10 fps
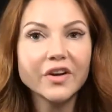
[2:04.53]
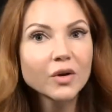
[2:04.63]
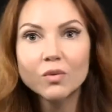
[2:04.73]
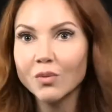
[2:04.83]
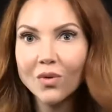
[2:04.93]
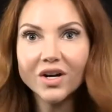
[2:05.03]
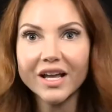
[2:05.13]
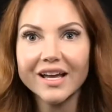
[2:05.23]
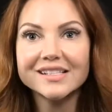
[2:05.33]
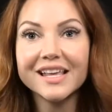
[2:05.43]
very
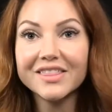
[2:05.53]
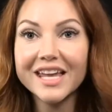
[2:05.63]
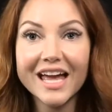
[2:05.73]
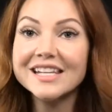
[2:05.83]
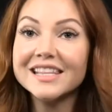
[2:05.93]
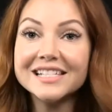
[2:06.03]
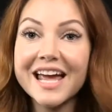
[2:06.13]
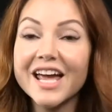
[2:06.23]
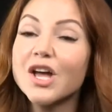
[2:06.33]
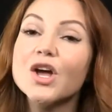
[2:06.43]
rewarding, because at the end of the
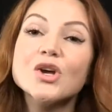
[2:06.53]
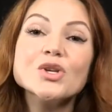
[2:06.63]
day,